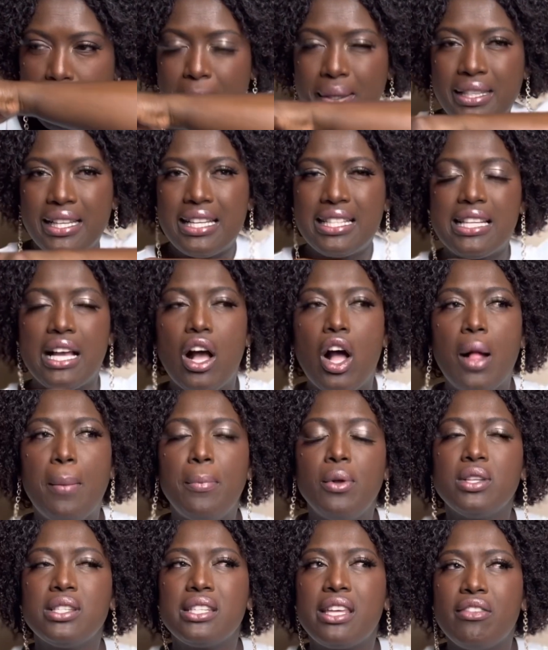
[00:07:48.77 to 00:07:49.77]
But it's
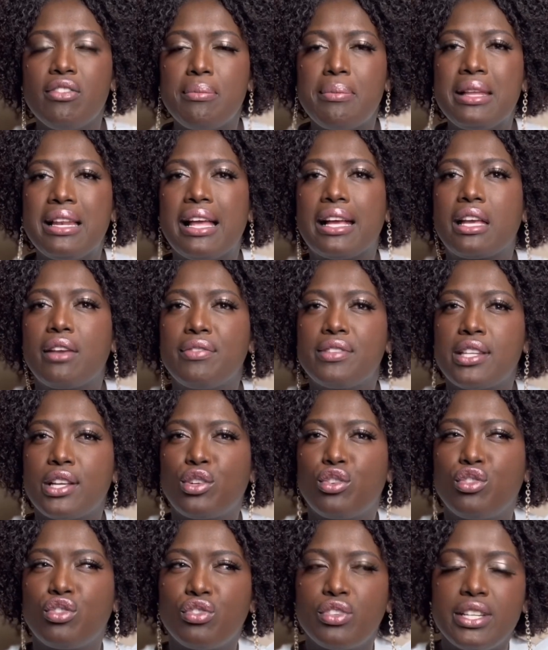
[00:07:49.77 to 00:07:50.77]
almost giving me like if it's
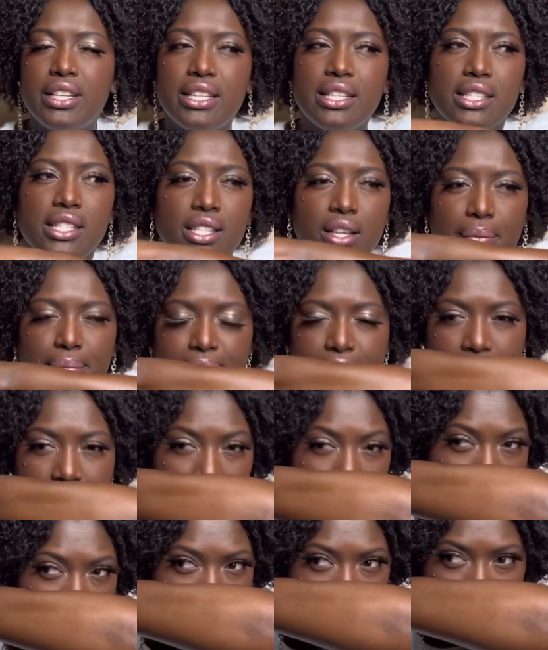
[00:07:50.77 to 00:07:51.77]
a green
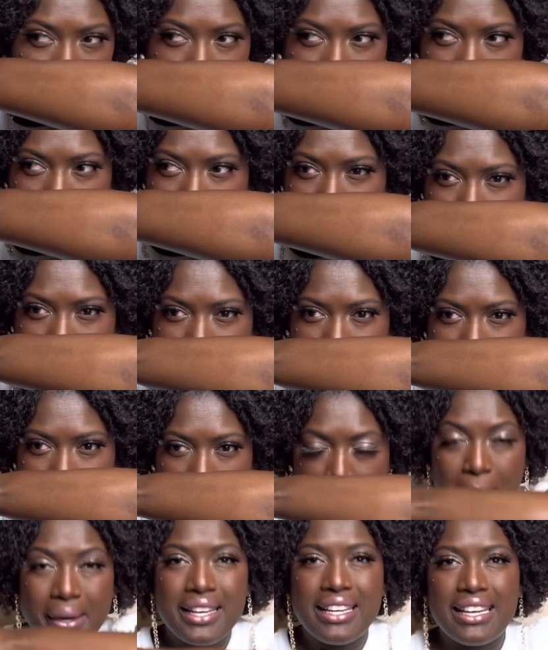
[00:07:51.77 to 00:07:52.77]
something,
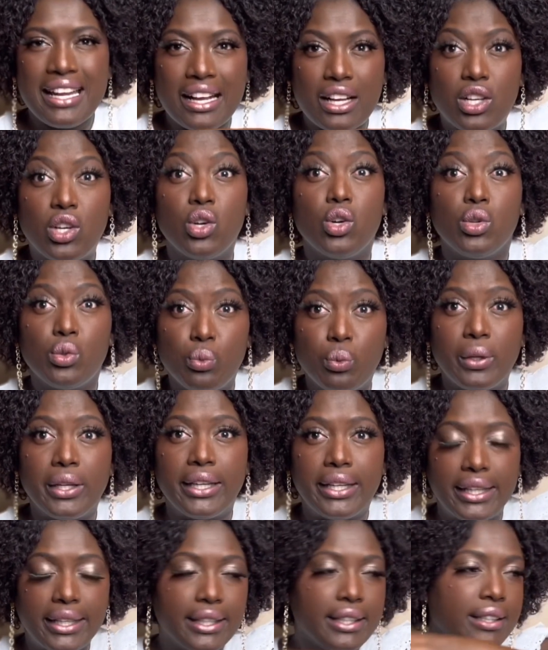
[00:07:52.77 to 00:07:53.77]
but in a good
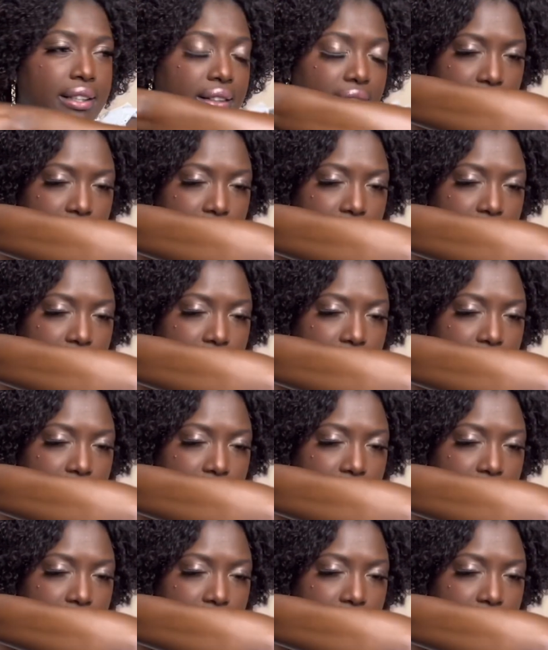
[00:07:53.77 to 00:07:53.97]
way.